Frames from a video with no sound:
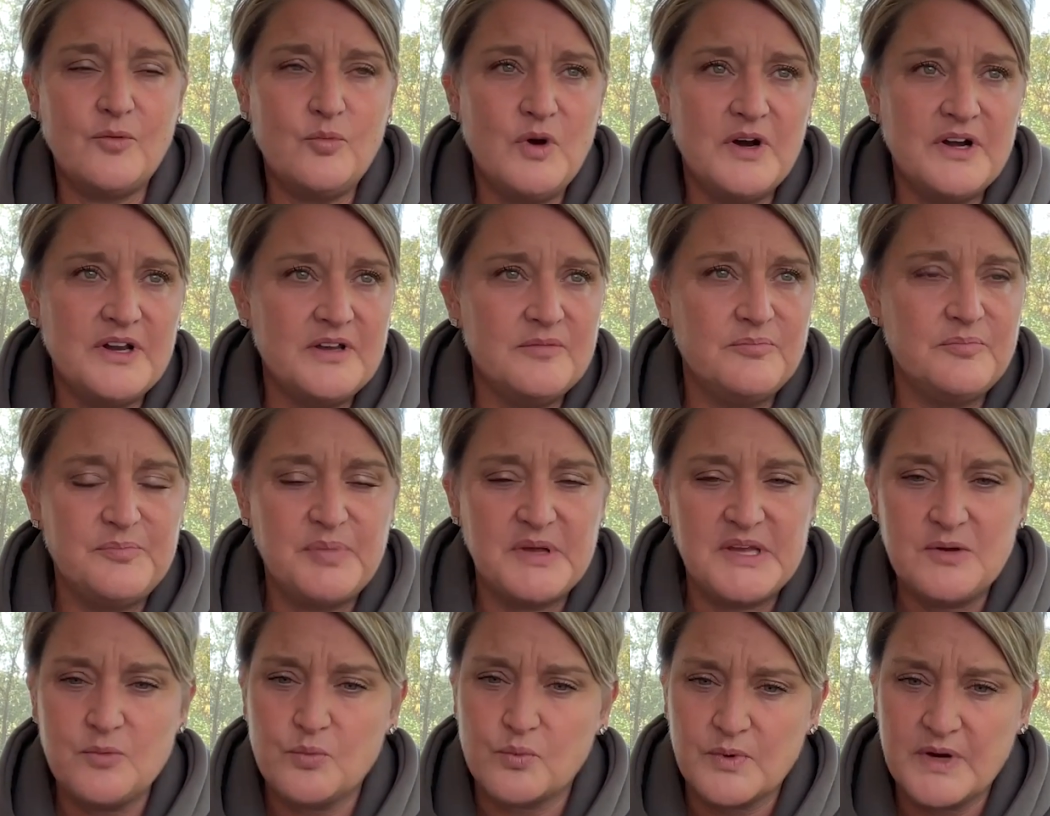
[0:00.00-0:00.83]
want to
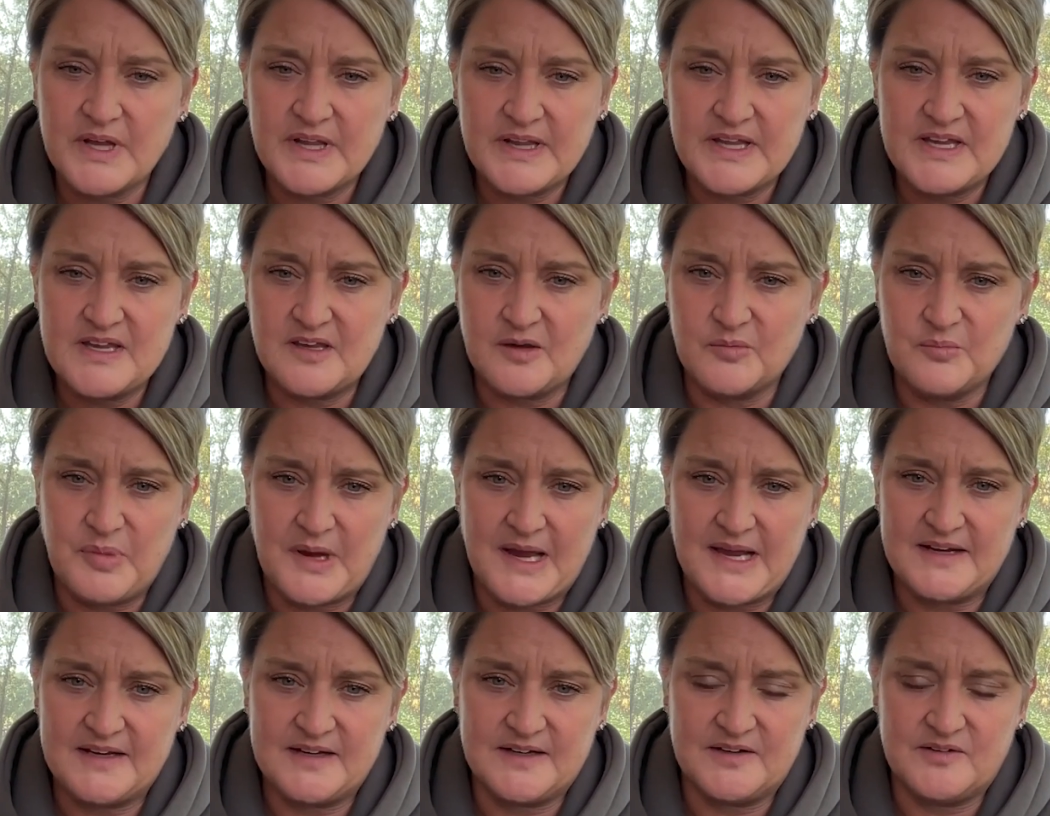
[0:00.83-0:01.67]
be really
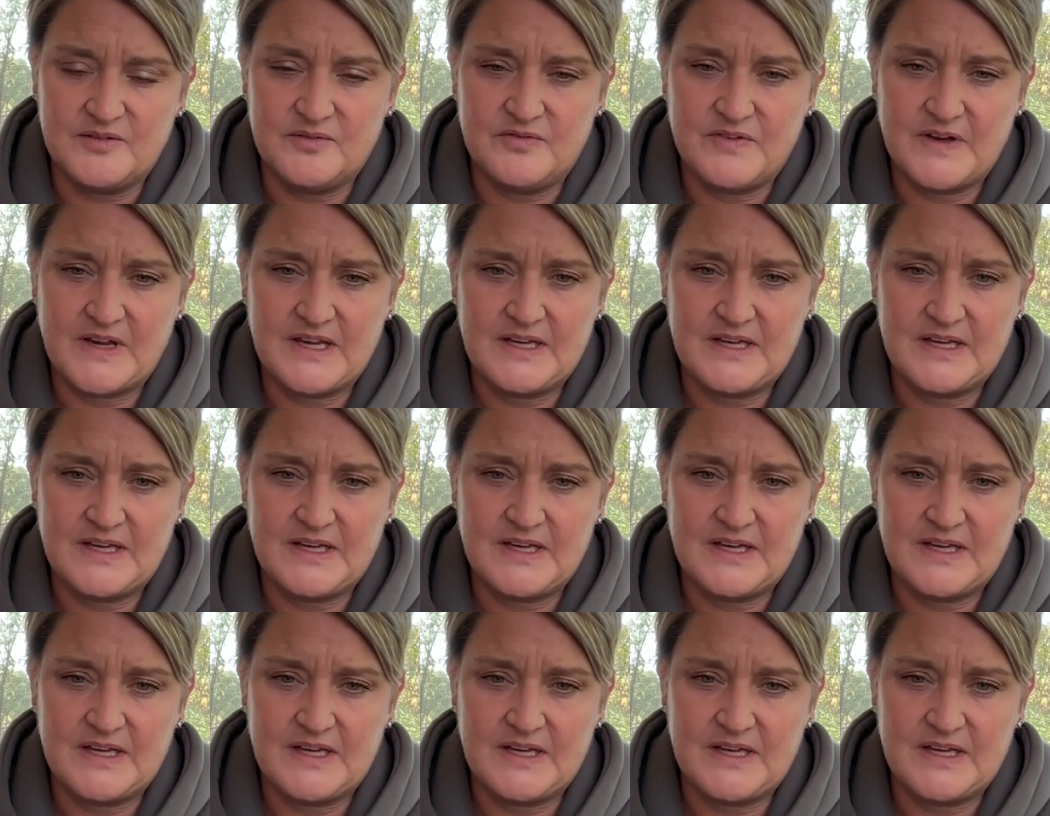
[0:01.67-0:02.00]
competitive,